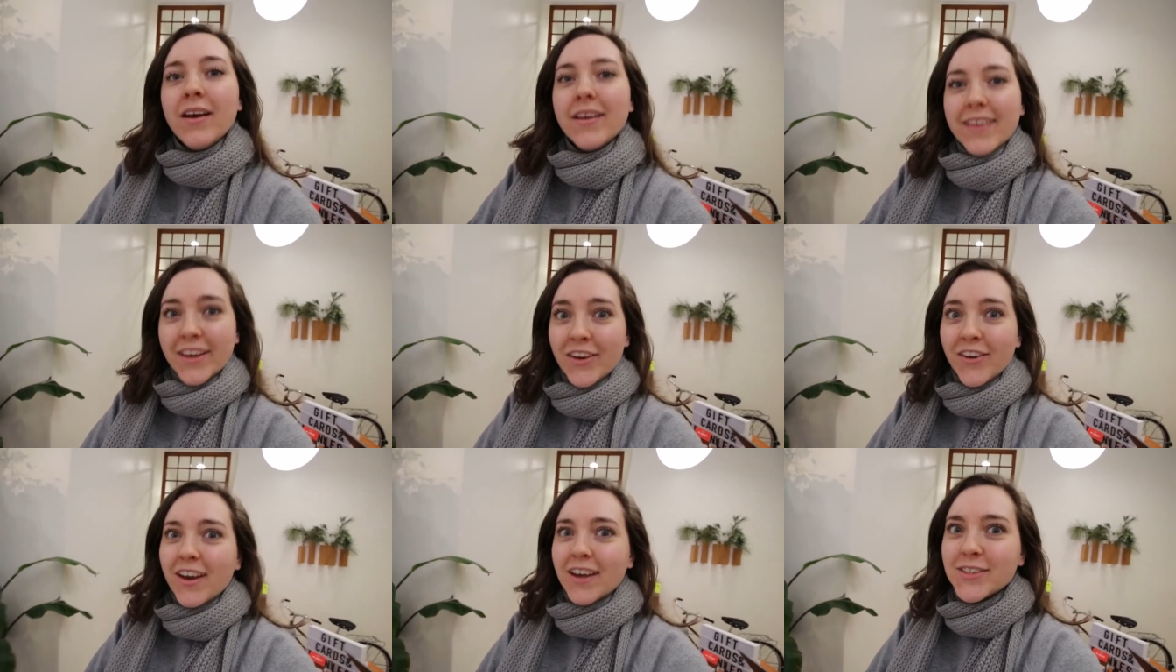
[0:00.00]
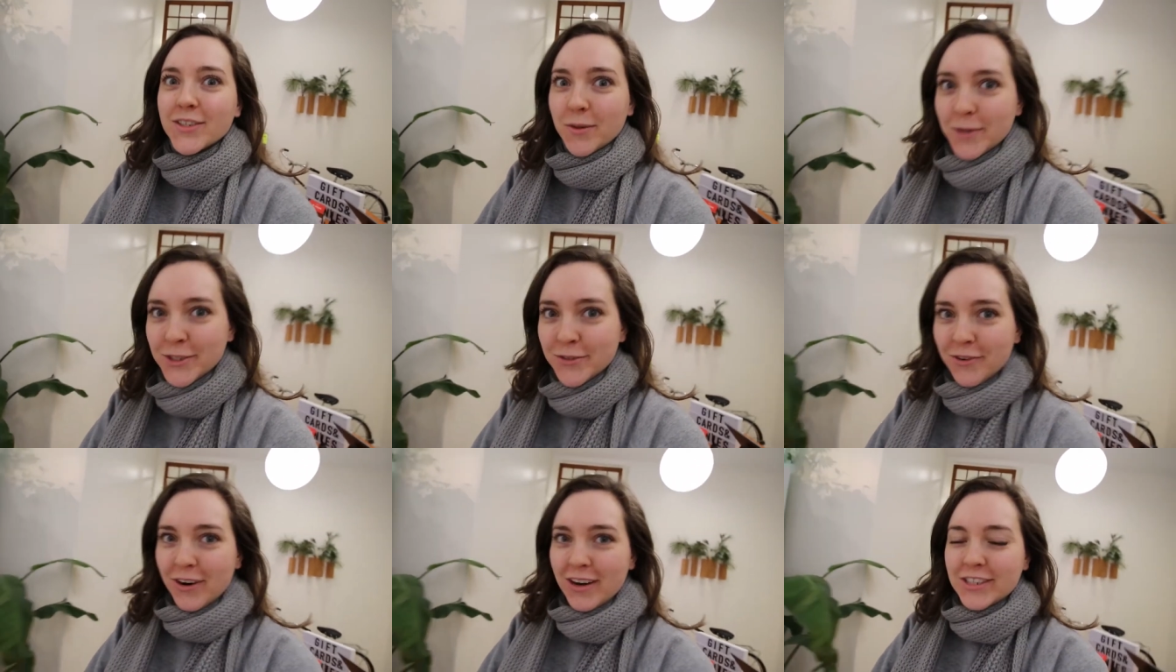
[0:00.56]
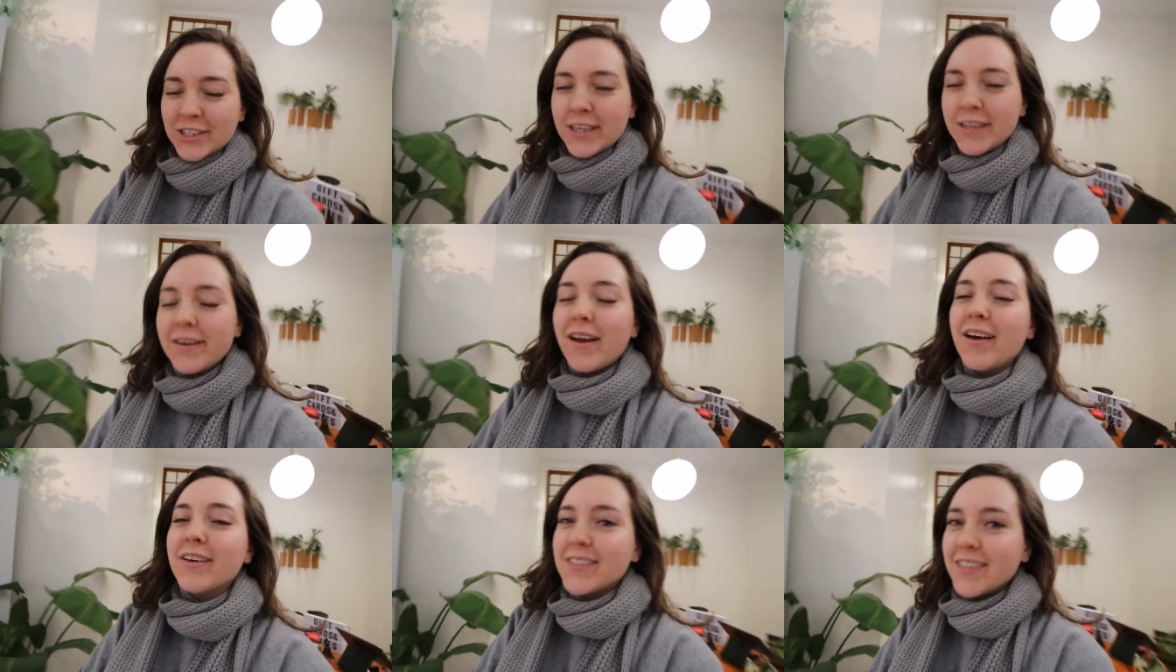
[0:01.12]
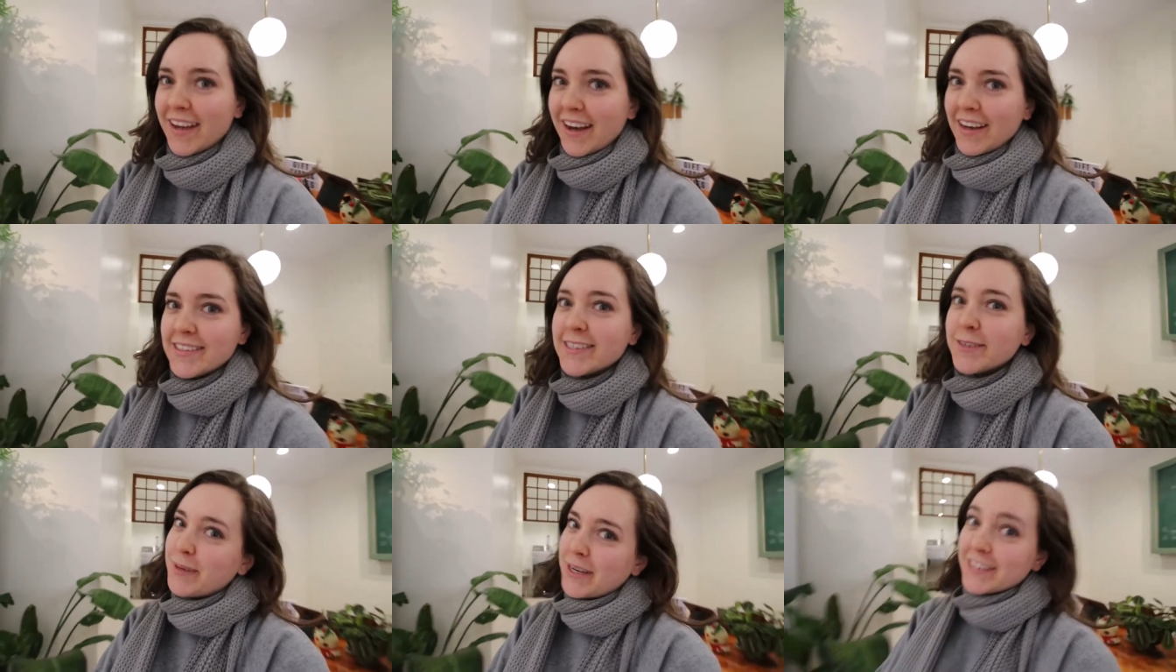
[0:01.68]
Thank you guys so much for watching. I'll see you
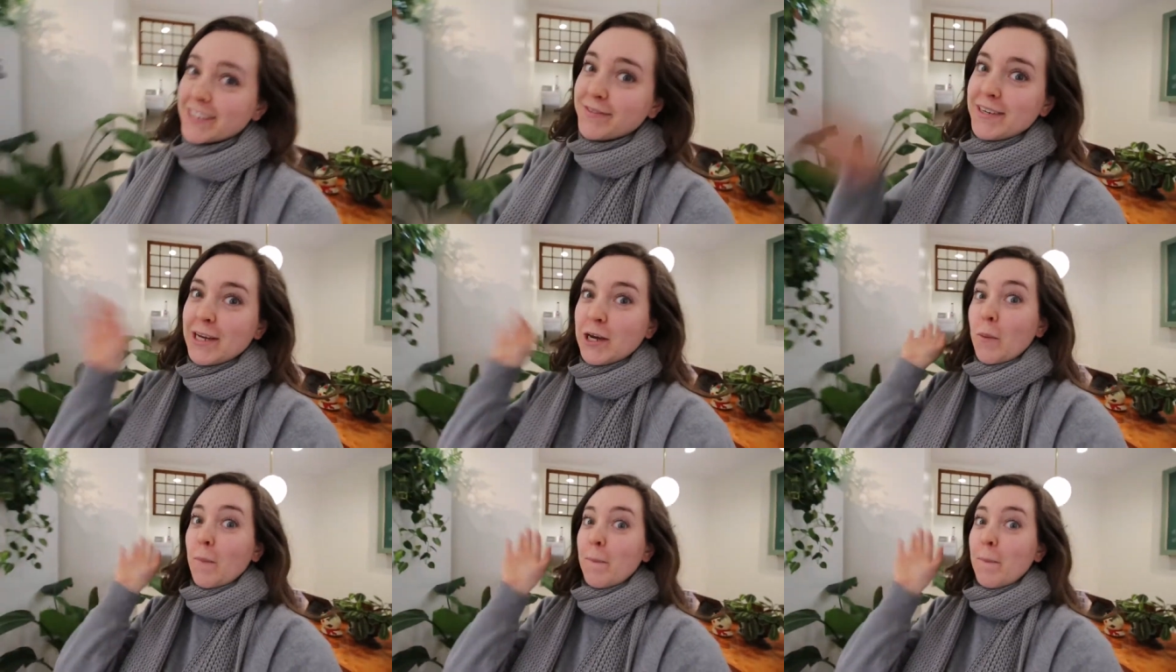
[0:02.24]
guys in my next video.